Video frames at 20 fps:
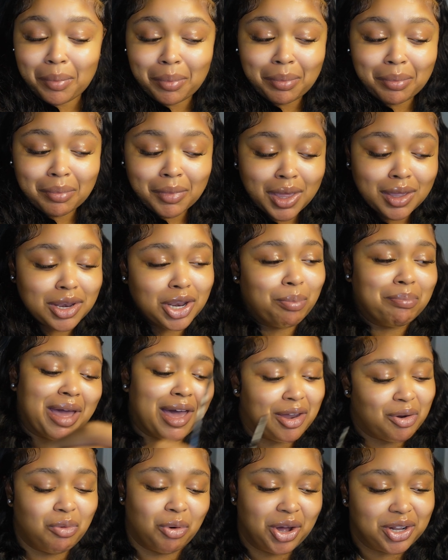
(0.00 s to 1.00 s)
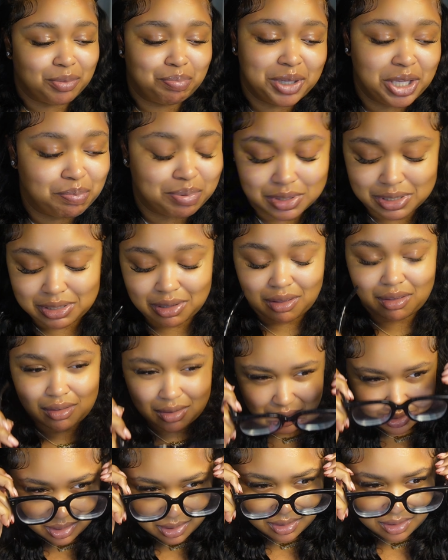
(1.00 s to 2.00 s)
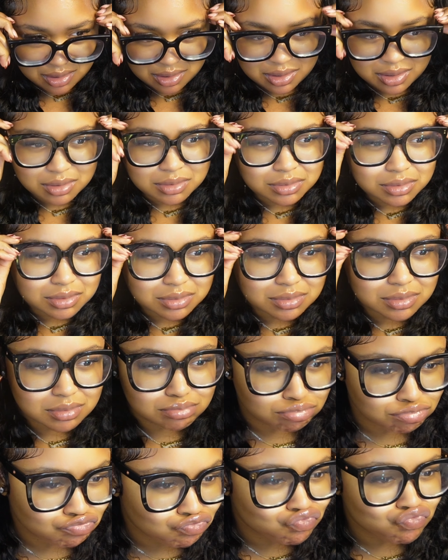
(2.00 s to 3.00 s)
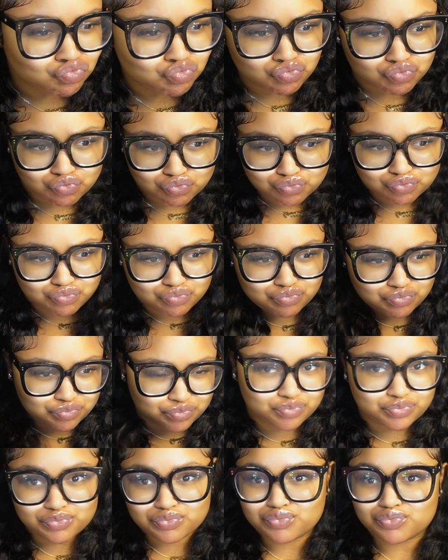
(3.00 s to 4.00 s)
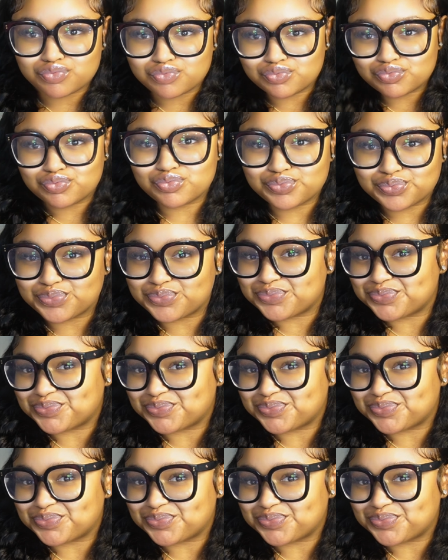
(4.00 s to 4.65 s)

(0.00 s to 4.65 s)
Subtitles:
only pull out spray to make the wig stay. But like, this was it, y'all. I put on my